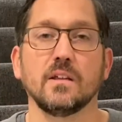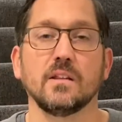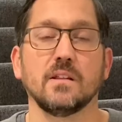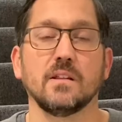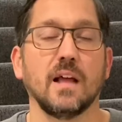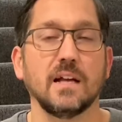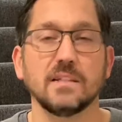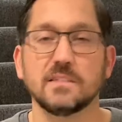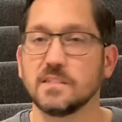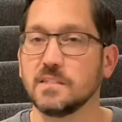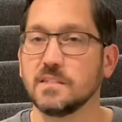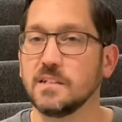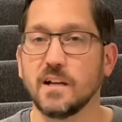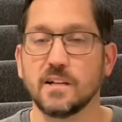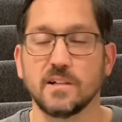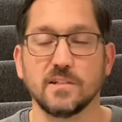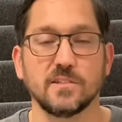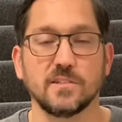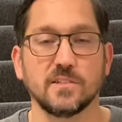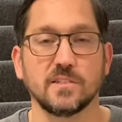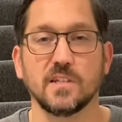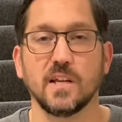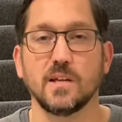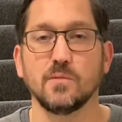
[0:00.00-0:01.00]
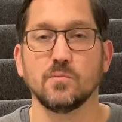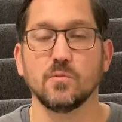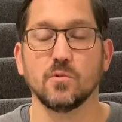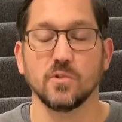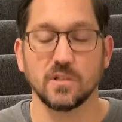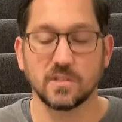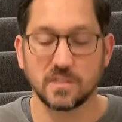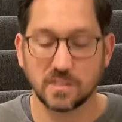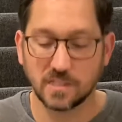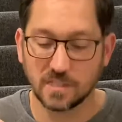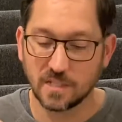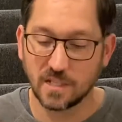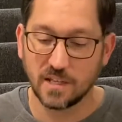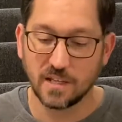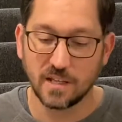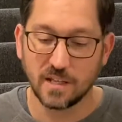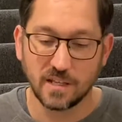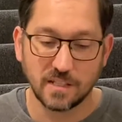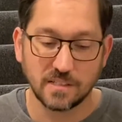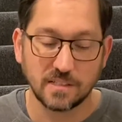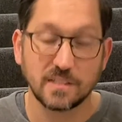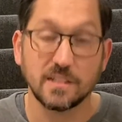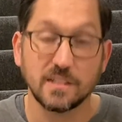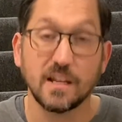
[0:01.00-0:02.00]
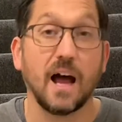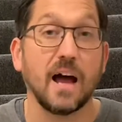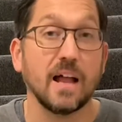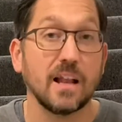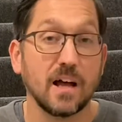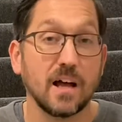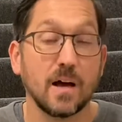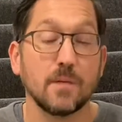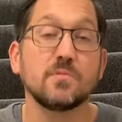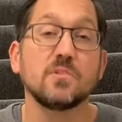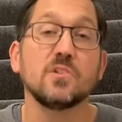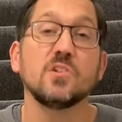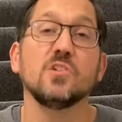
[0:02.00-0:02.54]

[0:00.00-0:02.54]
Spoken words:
That's not unstable. It's not up